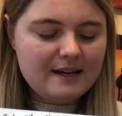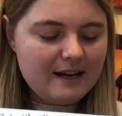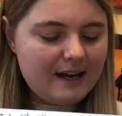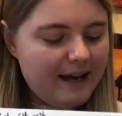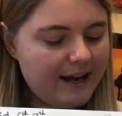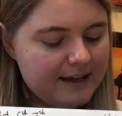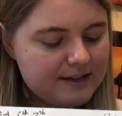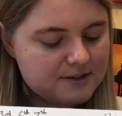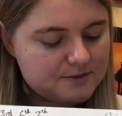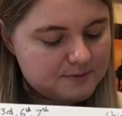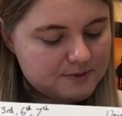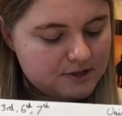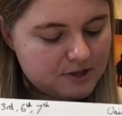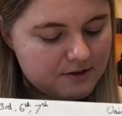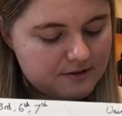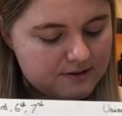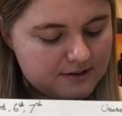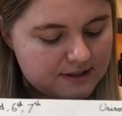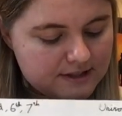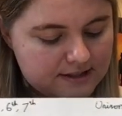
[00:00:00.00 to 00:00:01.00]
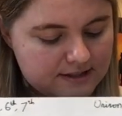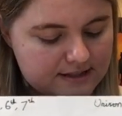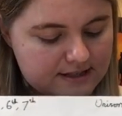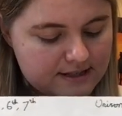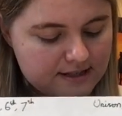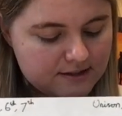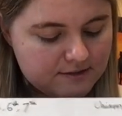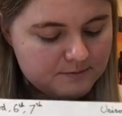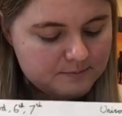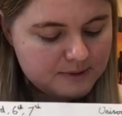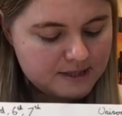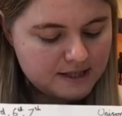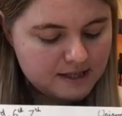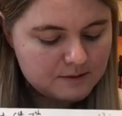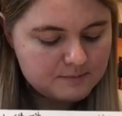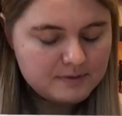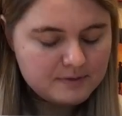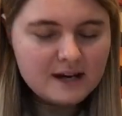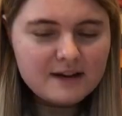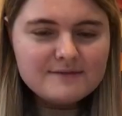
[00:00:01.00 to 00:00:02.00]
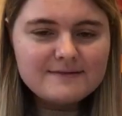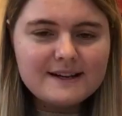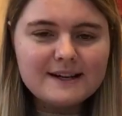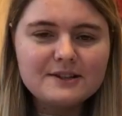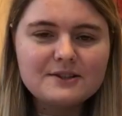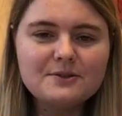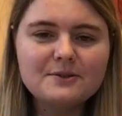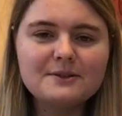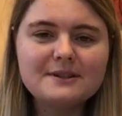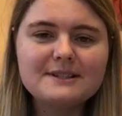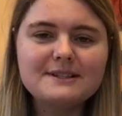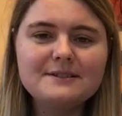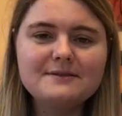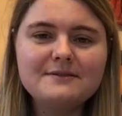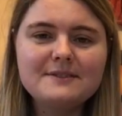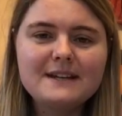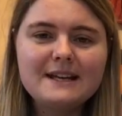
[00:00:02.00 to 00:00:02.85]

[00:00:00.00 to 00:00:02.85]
And we know that instead of being a perfect octave,